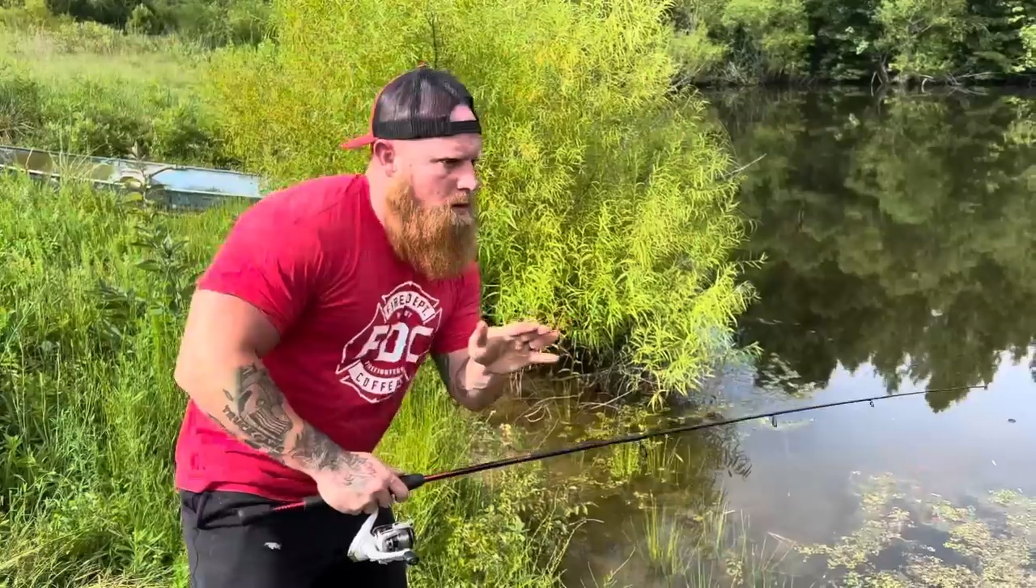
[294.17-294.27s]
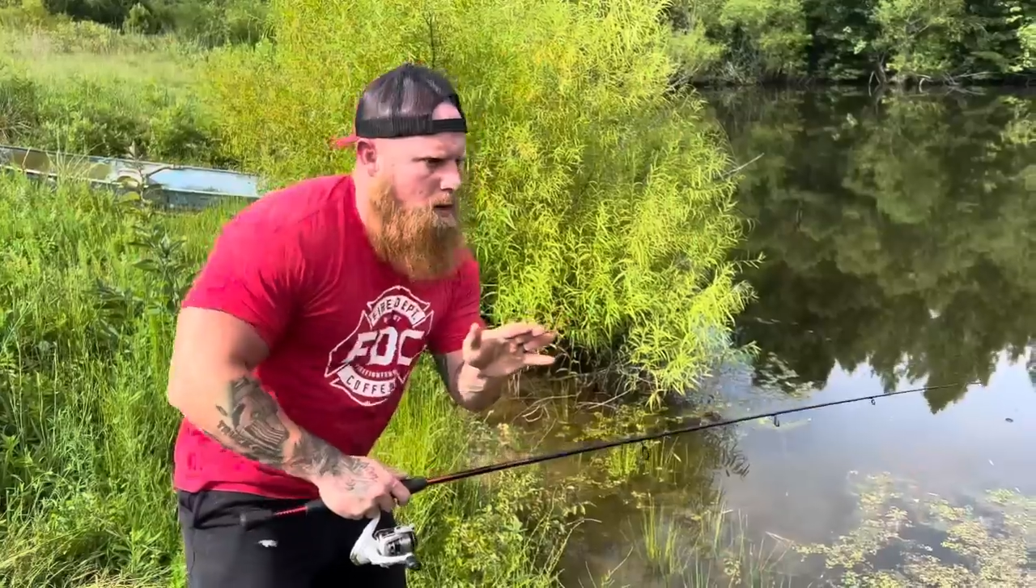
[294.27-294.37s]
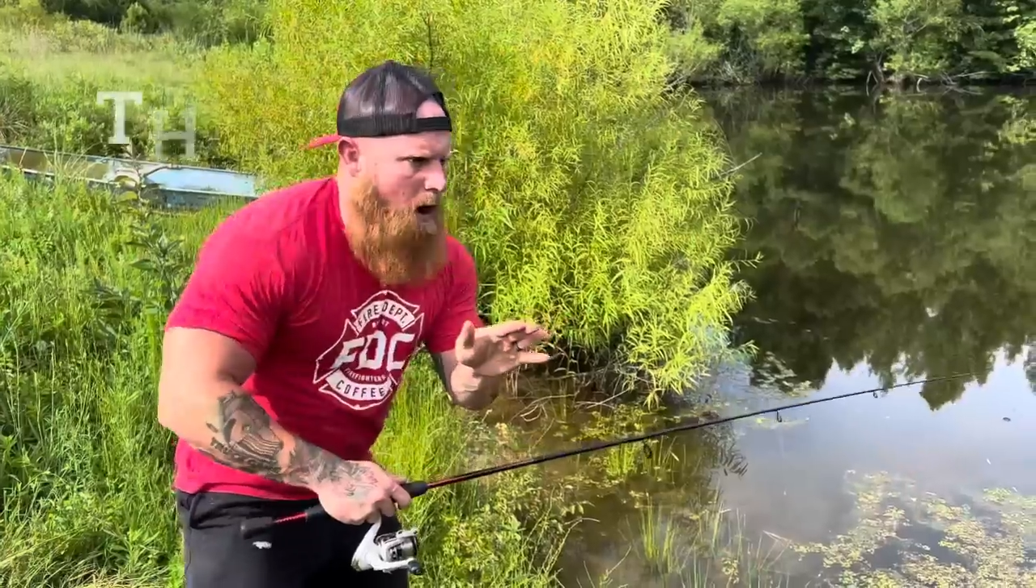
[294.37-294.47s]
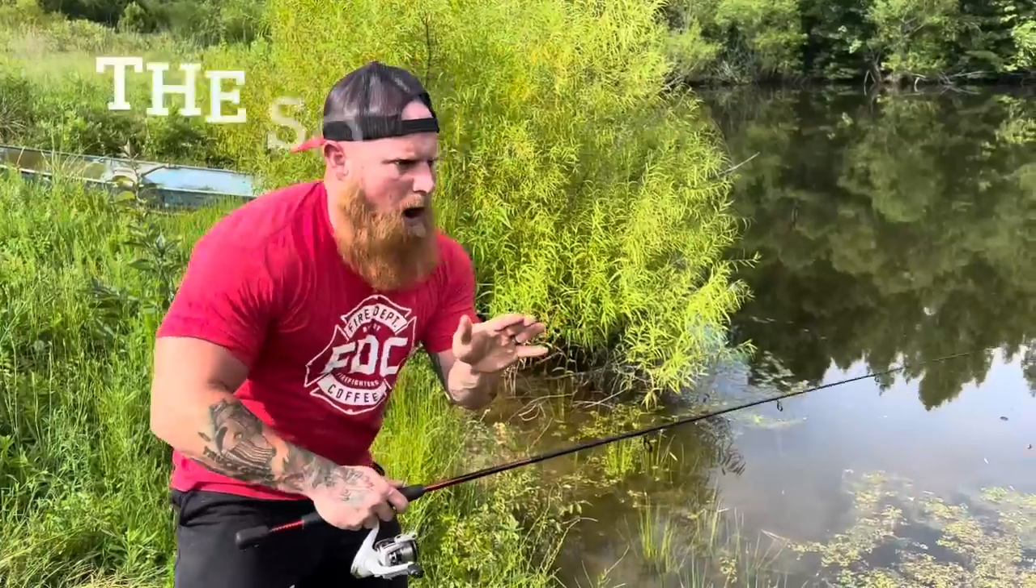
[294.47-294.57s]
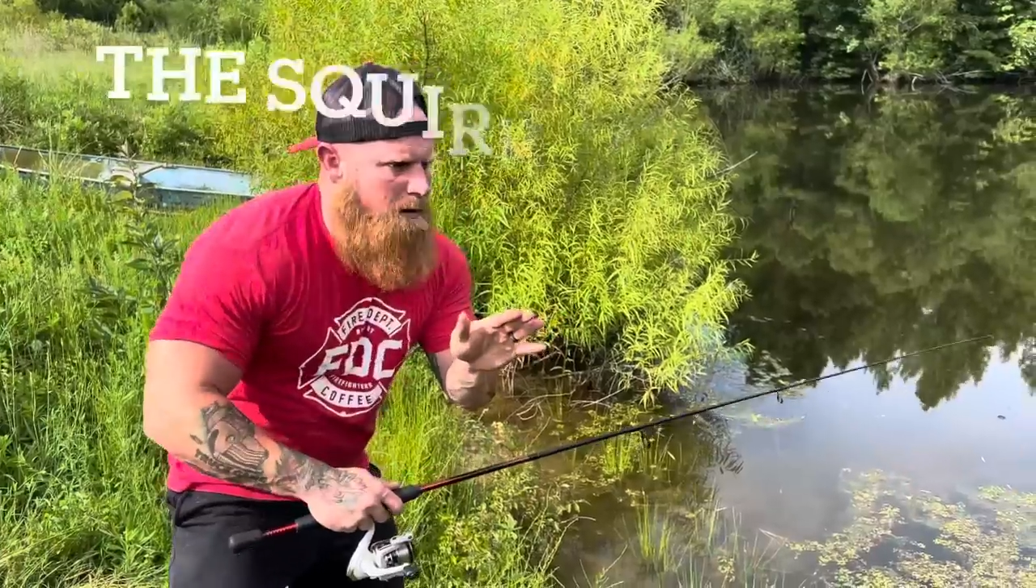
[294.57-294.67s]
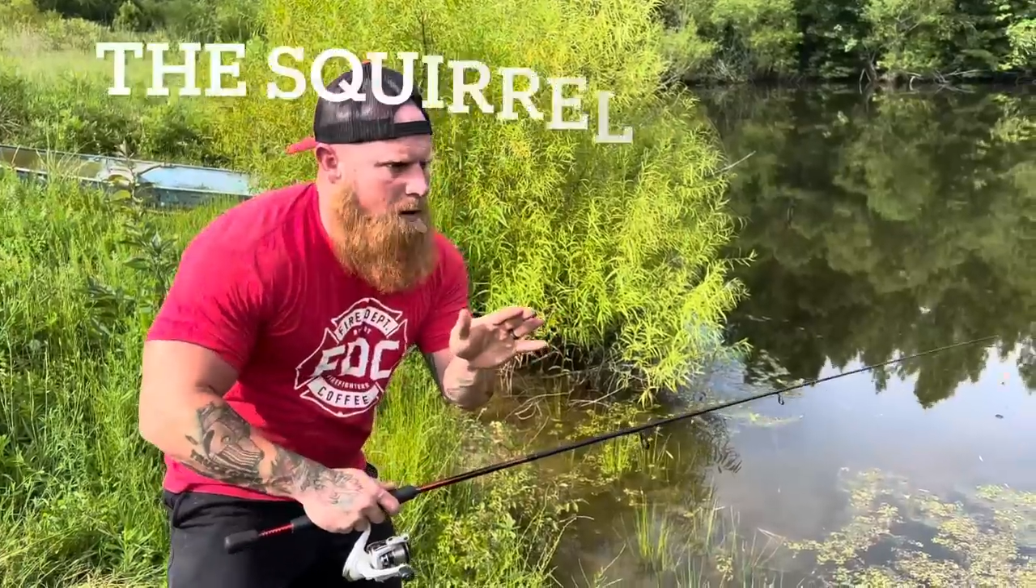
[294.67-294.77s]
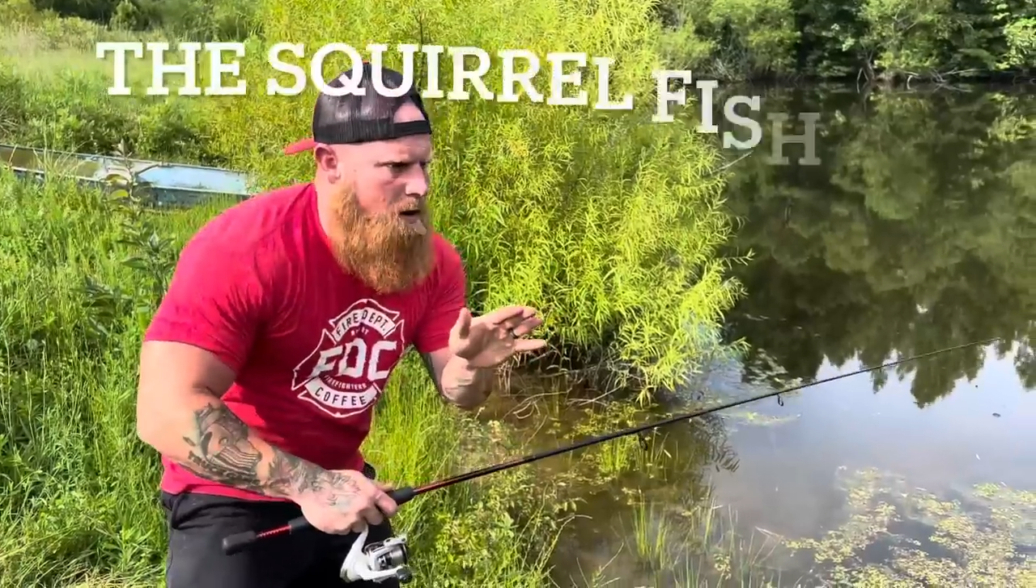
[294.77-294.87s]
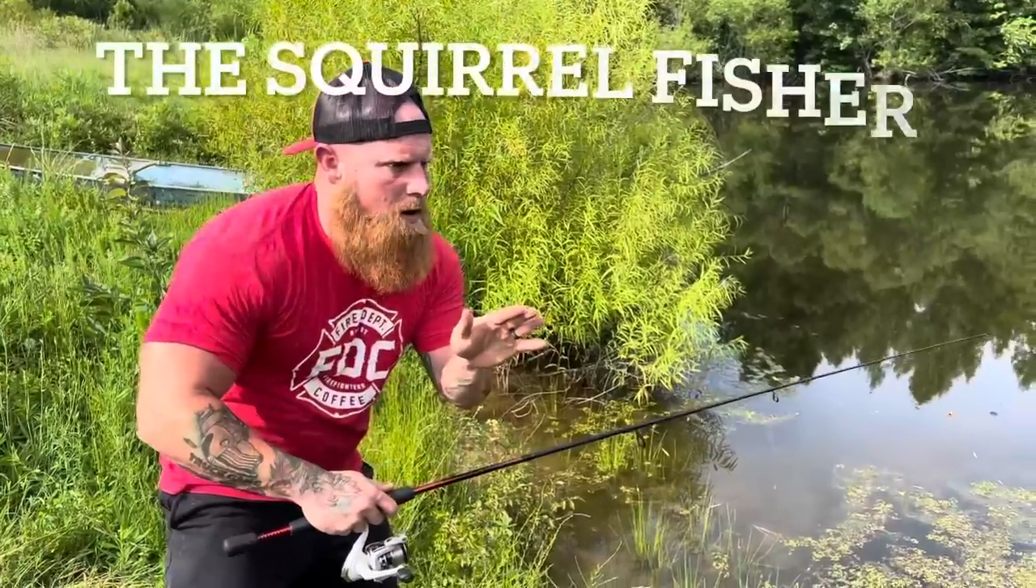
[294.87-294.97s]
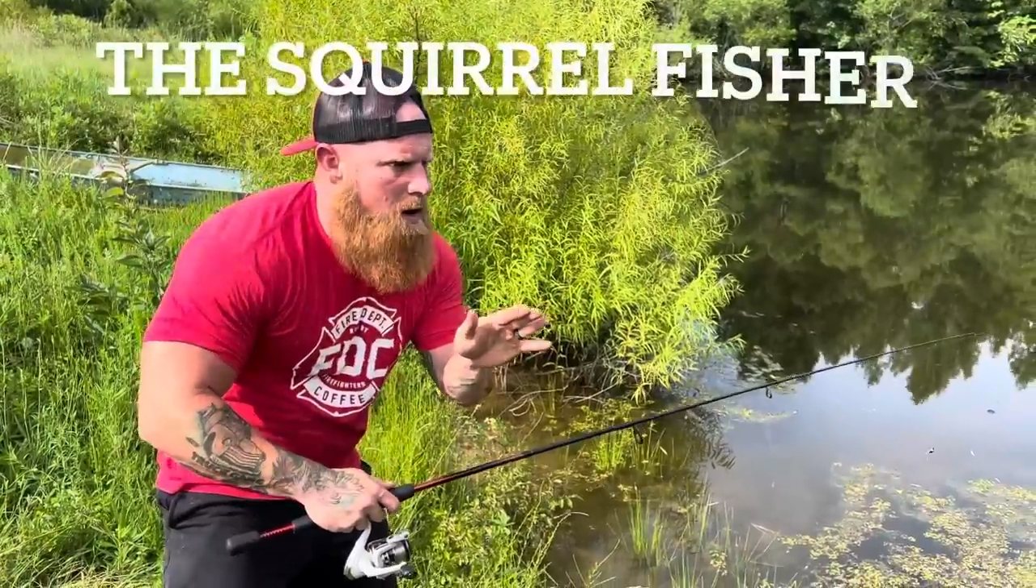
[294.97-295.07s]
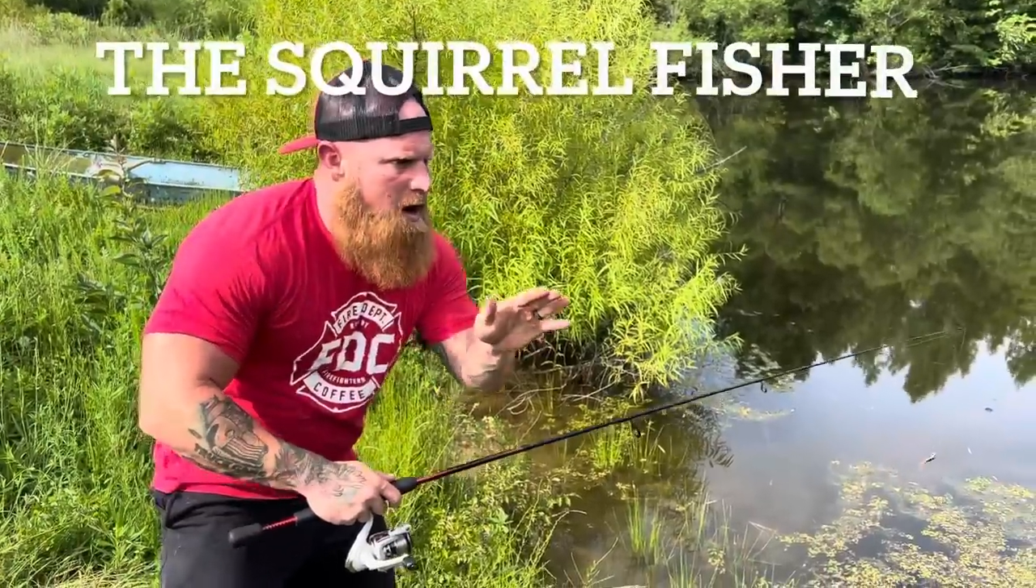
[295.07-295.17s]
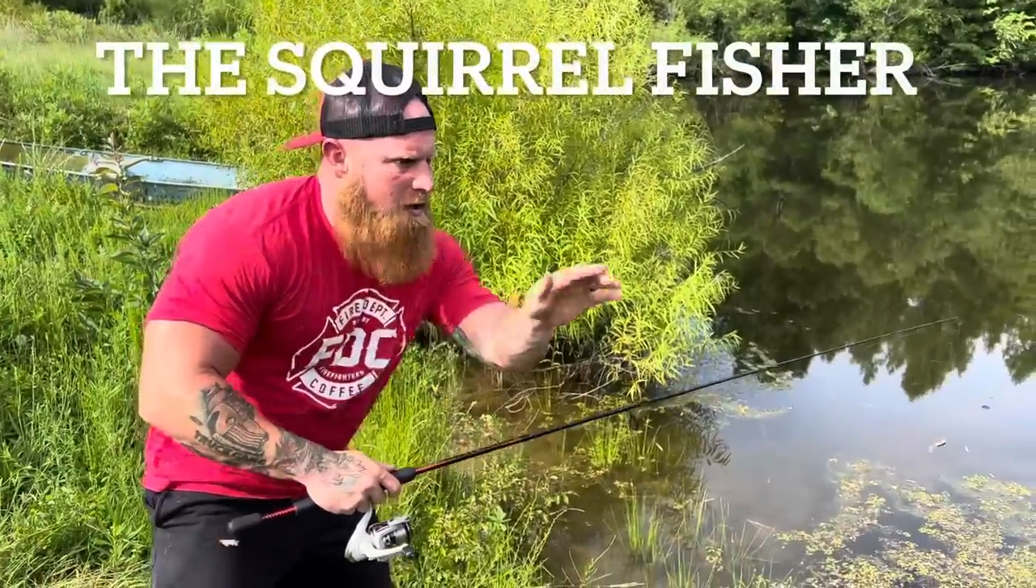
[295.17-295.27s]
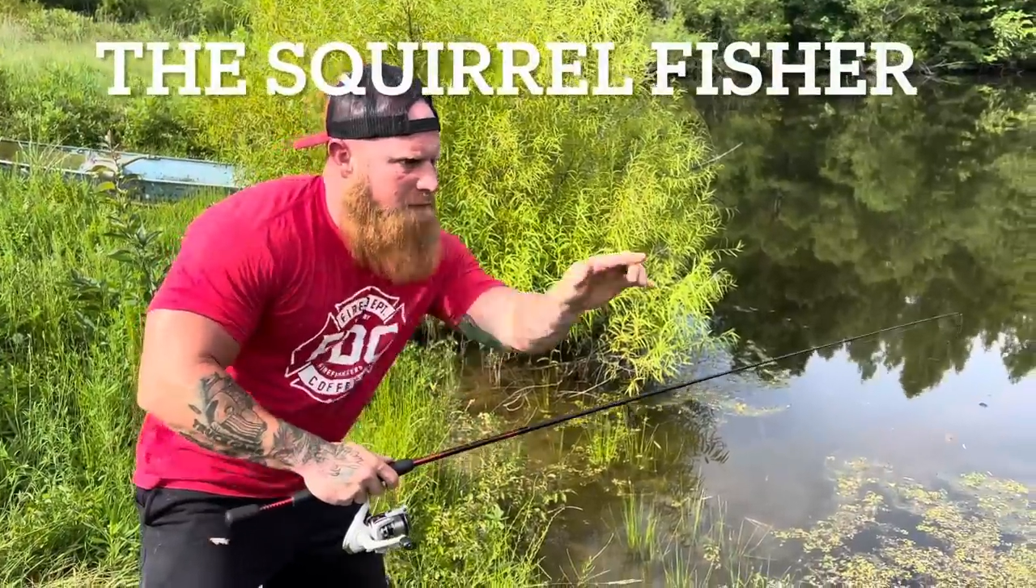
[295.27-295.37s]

All right. If